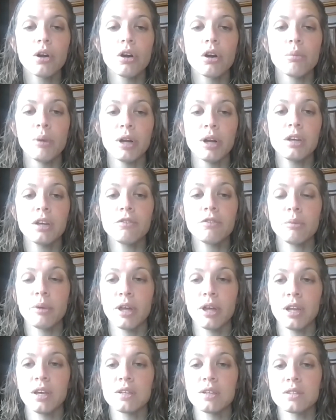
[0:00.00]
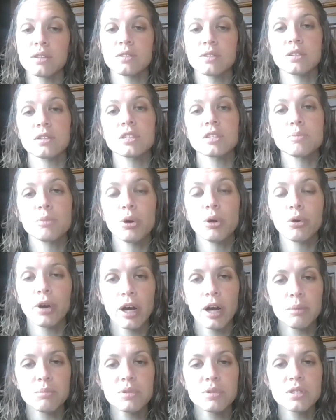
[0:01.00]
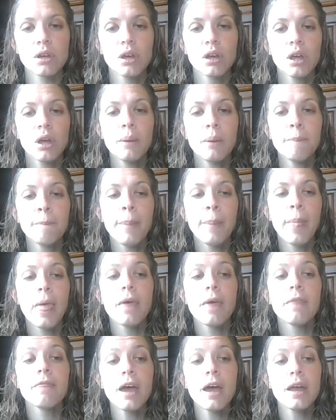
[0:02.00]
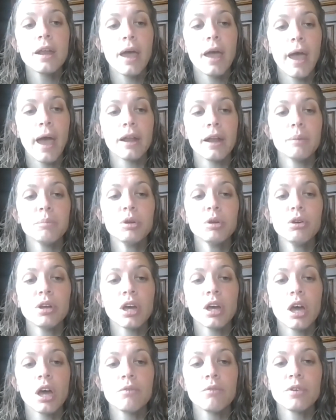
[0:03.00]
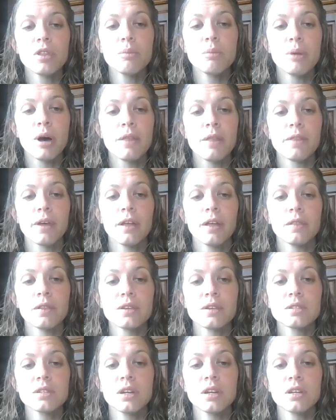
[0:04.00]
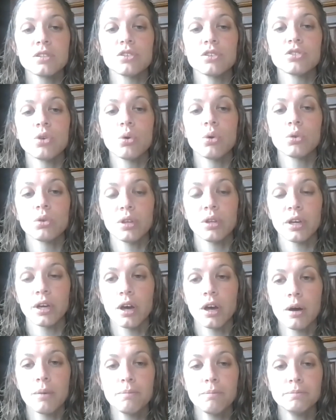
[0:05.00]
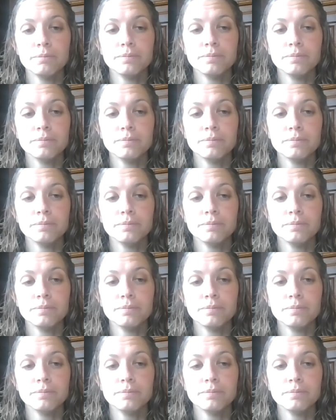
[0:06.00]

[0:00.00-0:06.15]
or money from any assistance programs. Then add up your income for the month and list it as your total income.